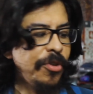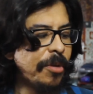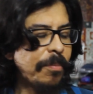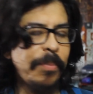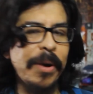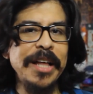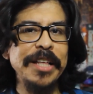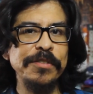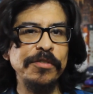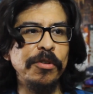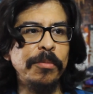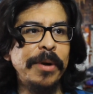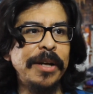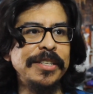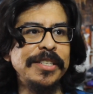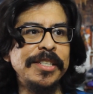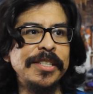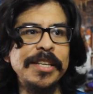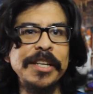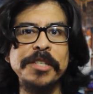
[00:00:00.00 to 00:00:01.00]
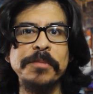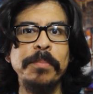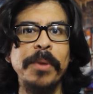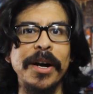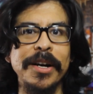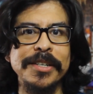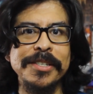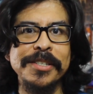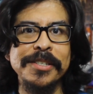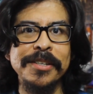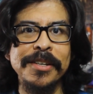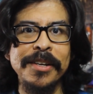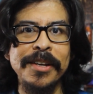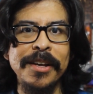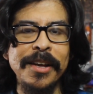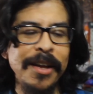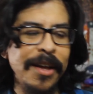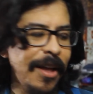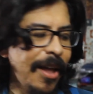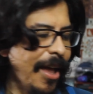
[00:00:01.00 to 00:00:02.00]
could buy this for about $6.
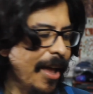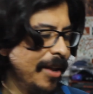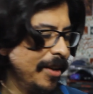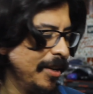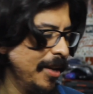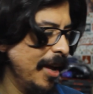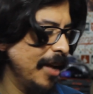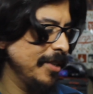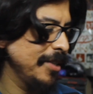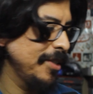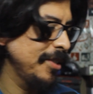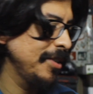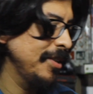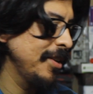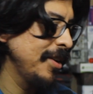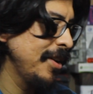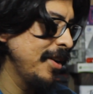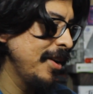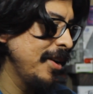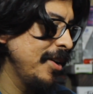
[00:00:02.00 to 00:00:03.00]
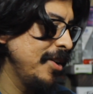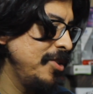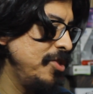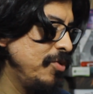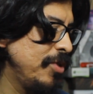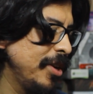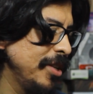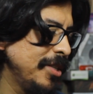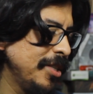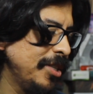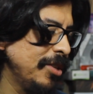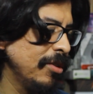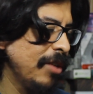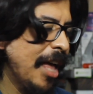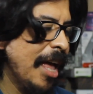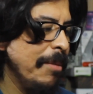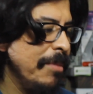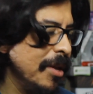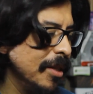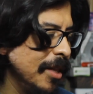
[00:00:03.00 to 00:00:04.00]
And yes, you could still
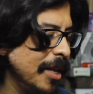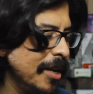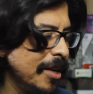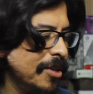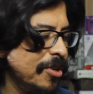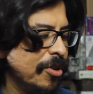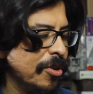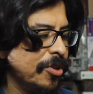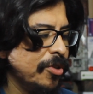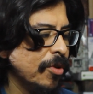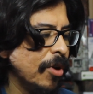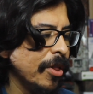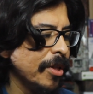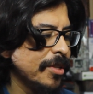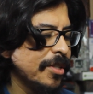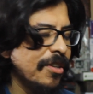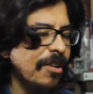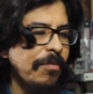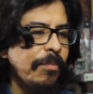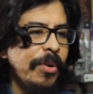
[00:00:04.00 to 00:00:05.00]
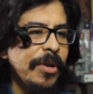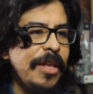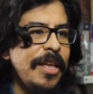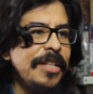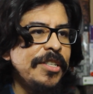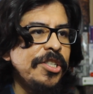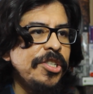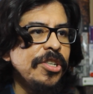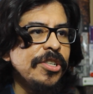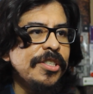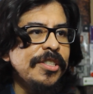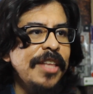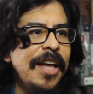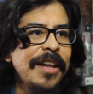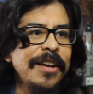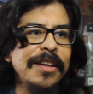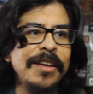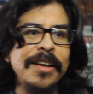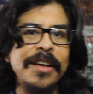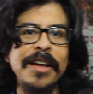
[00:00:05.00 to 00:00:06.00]
emulate it, you could do all that stuff, but it's just
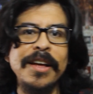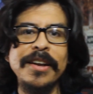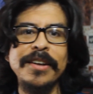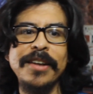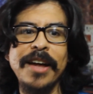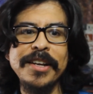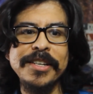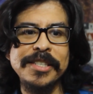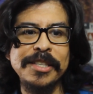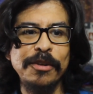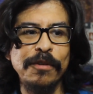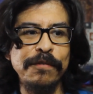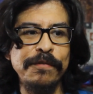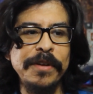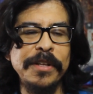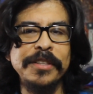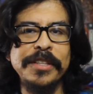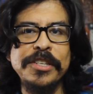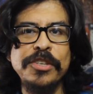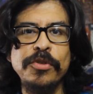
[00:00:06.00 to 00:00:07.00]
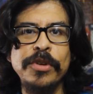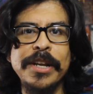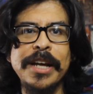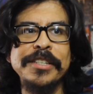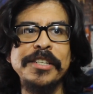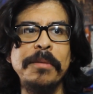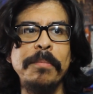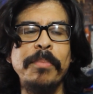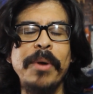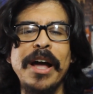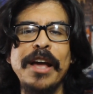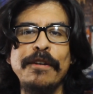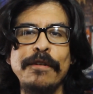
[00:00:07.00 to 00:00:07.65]
that nice little feeling that you could actually buy